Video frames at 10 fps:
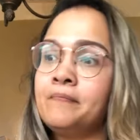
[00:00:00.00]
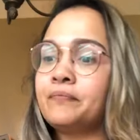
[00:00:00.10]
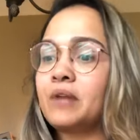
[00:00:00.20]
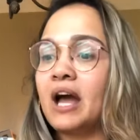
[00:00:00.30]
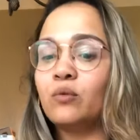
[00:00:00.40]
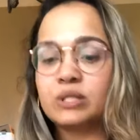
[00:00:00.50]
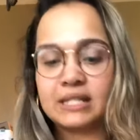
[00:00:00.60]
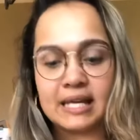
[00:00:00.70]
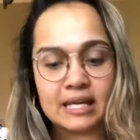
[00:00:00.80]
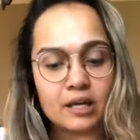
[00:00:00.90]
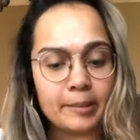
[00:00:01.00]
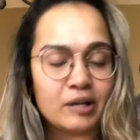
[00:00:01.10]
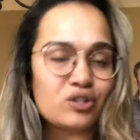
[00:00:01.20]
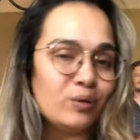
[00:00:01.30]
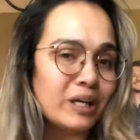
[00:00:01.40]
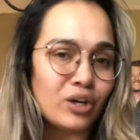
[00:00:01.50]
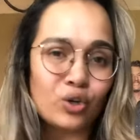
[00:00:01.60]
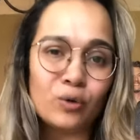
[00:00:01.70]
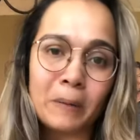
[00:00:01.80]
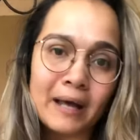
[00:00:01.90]
I was thinking about doing a
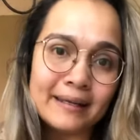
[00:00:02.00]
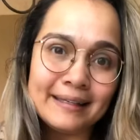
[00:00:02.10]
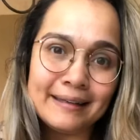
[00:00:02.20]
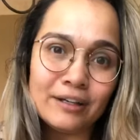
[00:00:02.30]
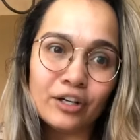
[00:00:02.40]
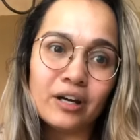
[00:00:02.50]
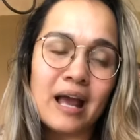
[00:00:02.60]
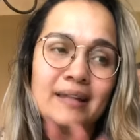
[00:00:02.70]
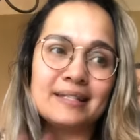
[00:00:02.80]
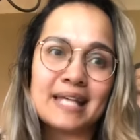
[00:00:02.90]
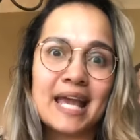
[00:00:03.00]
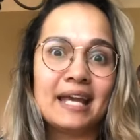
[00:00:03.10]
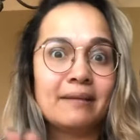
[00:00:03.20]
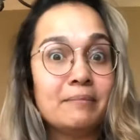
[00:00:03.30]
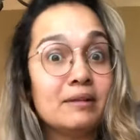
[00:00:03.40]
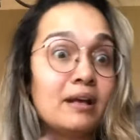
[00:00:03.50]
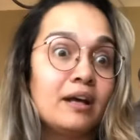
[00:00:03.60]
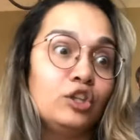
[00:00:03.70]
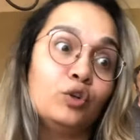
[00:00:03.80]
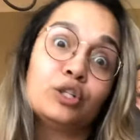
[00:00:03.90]
coupon in here and saying
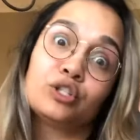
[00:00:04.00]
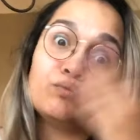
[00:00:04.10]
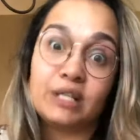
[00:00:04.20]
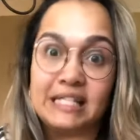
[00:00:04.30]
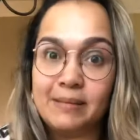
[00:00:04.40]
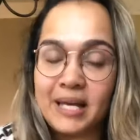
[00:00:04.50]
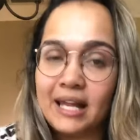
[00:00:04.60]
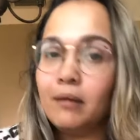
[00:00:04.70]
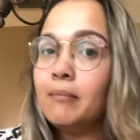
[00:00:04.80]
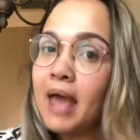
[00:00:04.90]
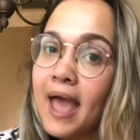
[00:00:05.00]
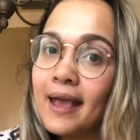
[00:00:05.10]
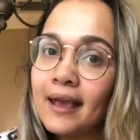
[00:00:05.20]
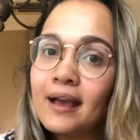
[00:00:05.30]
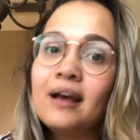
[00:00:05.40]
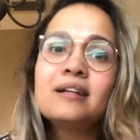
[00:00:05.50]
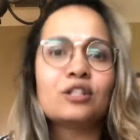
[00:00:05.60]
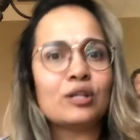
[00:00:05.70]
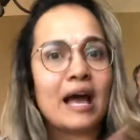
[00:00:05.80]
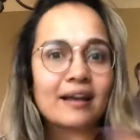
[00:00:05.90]
you can redeem it in May, so
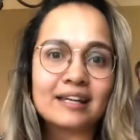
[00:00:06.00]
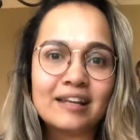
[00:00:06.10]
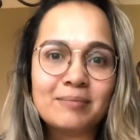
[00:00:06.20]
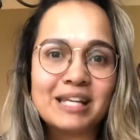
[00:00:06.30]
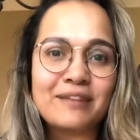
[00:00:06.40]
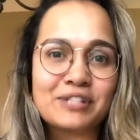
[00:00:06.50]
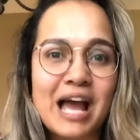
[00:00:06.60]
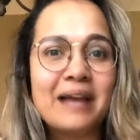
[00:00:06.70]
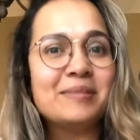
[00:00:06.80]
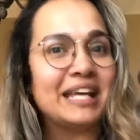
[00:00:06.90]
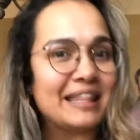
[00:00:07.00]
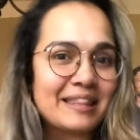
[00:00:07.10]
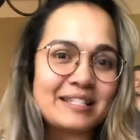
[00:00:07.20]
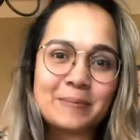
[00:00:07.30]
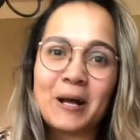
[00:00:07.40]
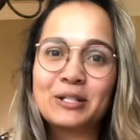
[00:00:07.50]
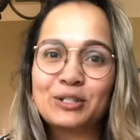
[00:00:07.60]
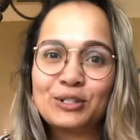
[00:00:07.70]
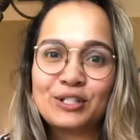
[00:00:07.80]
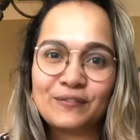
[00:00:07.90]
that could give me enough time to get the
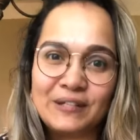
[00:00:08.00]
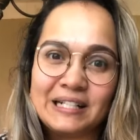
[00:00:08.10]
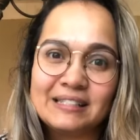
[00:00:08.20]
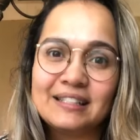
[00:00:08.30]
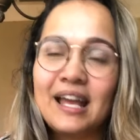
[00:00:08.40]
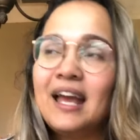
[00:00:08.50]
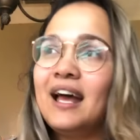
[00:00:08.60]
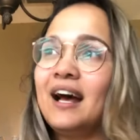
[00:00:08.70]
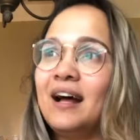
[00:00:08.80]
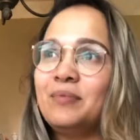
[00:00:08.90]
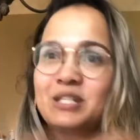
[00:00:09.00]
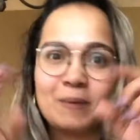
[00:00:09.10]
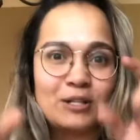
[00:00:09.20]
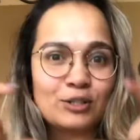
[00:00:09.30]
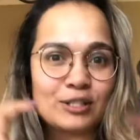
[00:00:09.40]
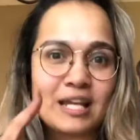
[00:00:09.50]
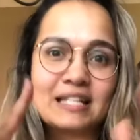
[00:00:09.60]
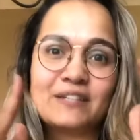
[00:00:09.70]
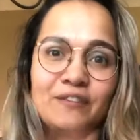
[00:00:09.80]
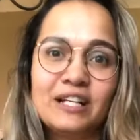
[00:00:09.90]
sponsors filled, the sponsor
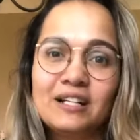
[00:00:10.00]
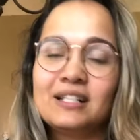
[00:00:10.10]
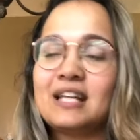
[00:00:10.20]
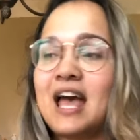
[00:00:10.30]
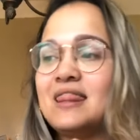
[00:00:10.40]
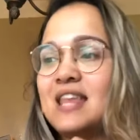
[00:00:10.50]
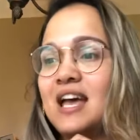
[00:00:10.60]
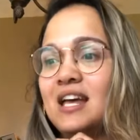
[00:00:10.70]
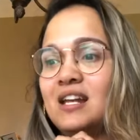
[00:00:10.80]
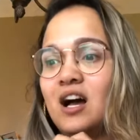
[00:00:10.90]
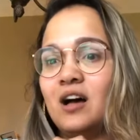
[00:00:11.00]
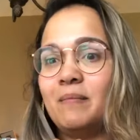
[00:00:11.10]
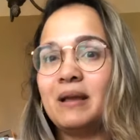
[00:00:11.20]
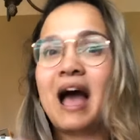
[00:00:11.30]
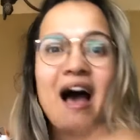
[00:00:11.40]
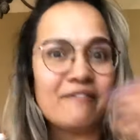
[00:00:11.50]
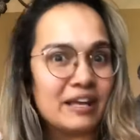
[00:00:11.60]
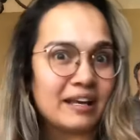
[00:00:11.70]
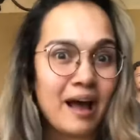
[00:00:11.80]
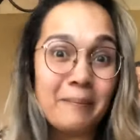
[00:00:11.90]
slots filled, and then have it
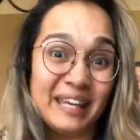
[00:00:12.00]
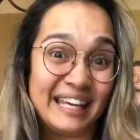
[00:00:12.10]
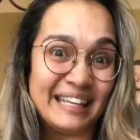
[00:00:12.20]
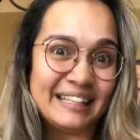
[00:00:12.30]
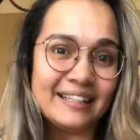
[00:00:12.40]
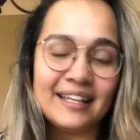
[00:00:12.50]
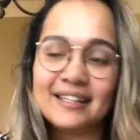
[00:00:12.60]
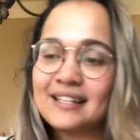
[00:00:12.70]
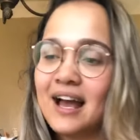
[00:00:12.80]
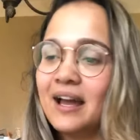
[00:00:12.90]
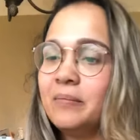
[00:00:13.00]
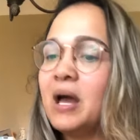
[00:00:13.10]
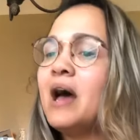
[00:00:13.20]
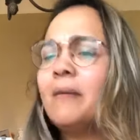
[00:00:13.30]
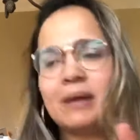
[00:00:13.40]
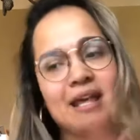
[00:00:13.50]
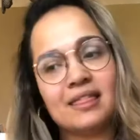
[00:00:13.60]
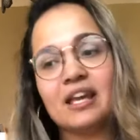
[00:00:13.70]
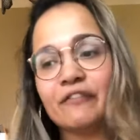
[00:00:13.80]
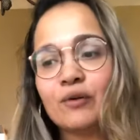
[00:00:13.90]
come in time. But I
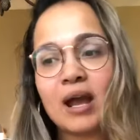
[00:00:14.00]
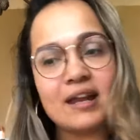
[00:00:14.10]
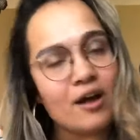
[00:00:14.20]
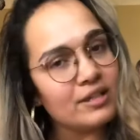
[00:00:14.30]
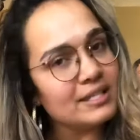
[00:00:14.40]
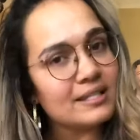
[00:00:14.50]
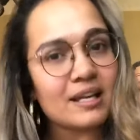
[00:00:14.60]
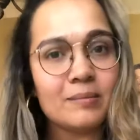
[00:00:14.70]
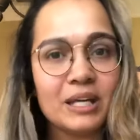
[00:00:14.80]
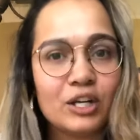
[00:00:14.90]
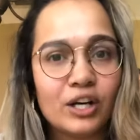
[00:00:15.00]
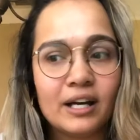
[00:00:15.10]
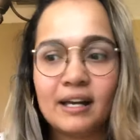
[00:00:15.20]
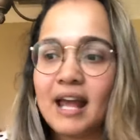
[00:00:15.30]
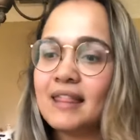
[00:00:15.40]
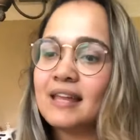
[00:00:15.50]
think for right now, this is going to be good, and then